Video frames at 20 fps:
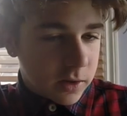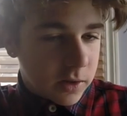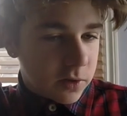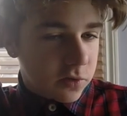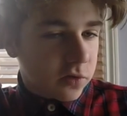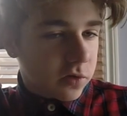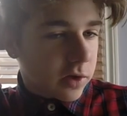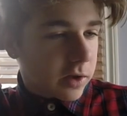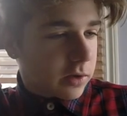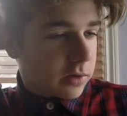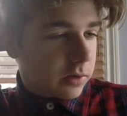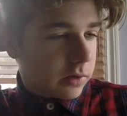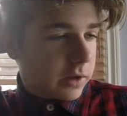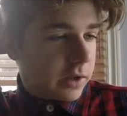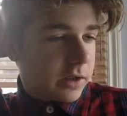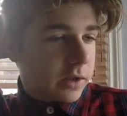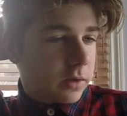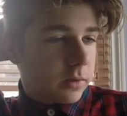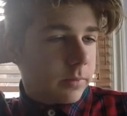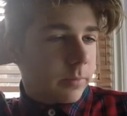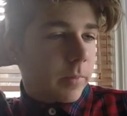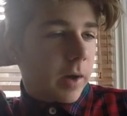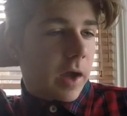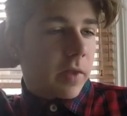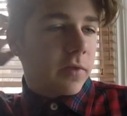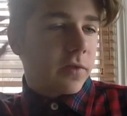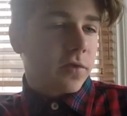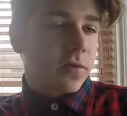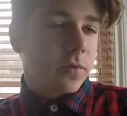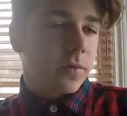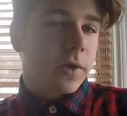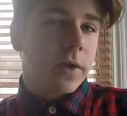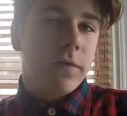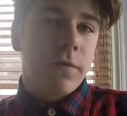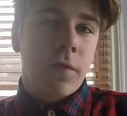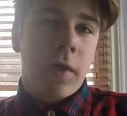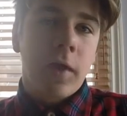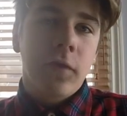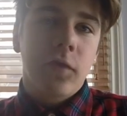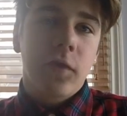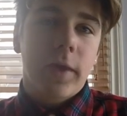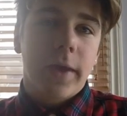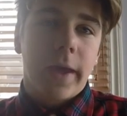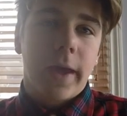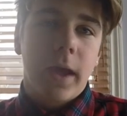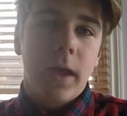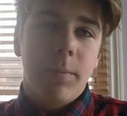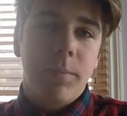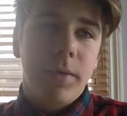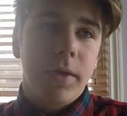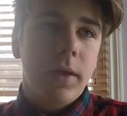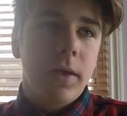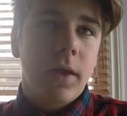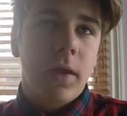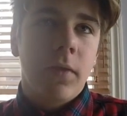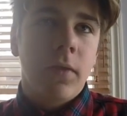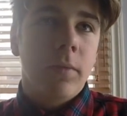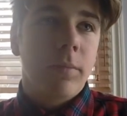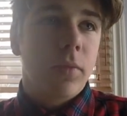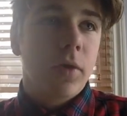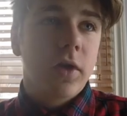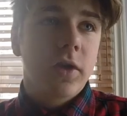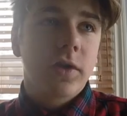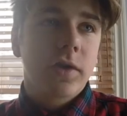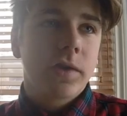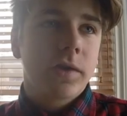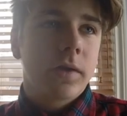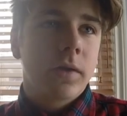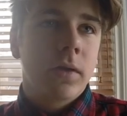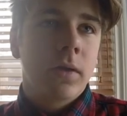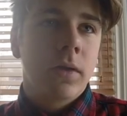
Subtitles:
gets like leaded by this. He finds like a hippie in the bush.